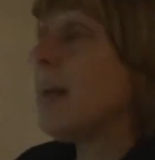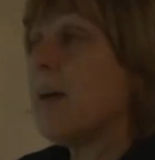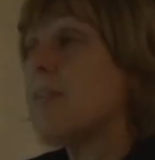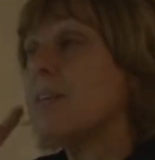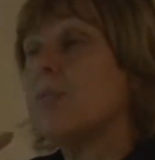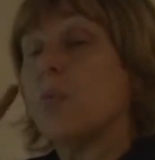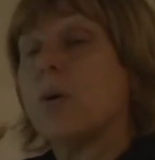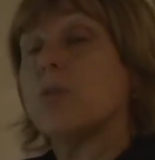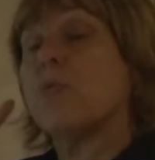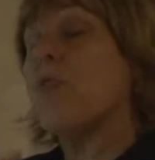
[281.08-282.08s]
Now this
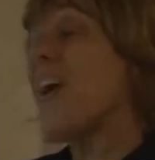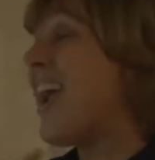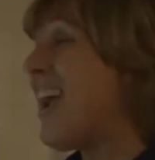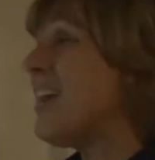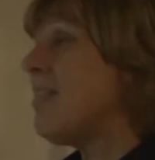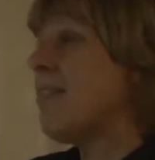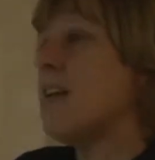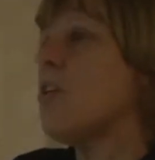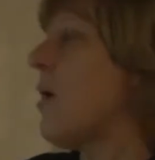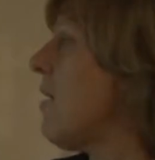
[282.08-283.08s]
works for
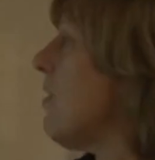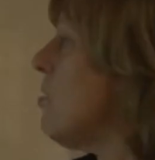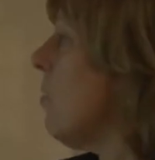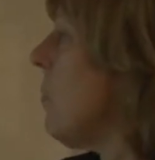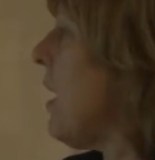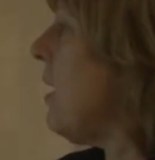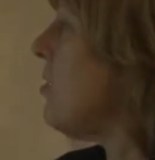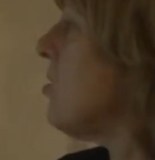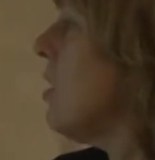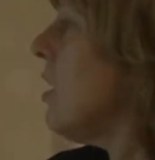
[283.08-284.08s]
anything you have on your
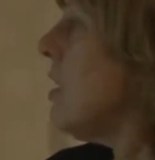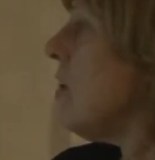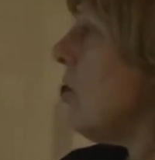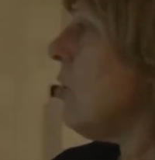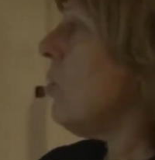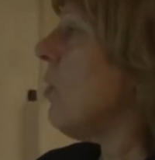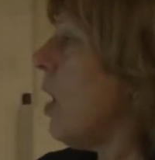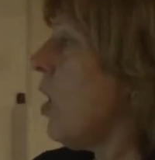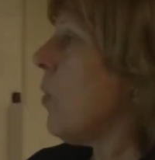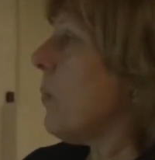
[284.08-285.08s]
page. You
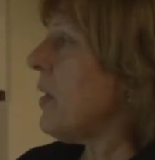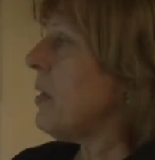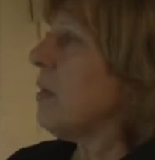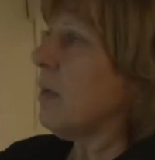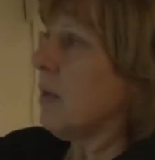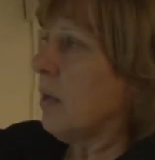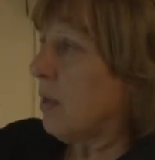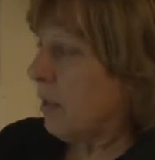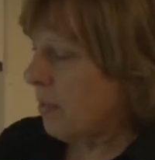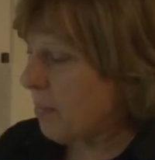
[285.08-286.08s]
open
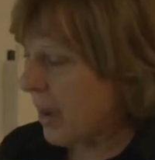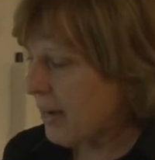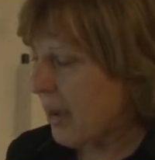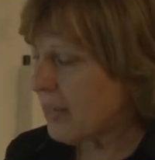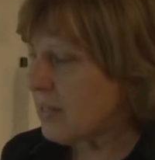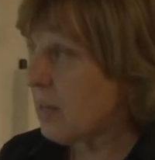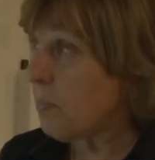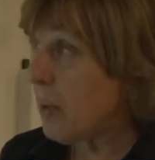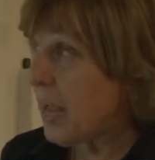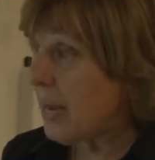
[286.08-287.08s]
the My
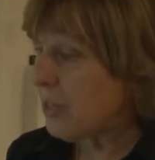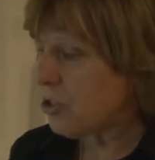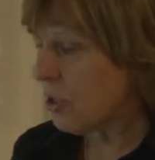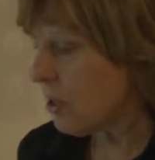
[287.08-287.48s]
Content page,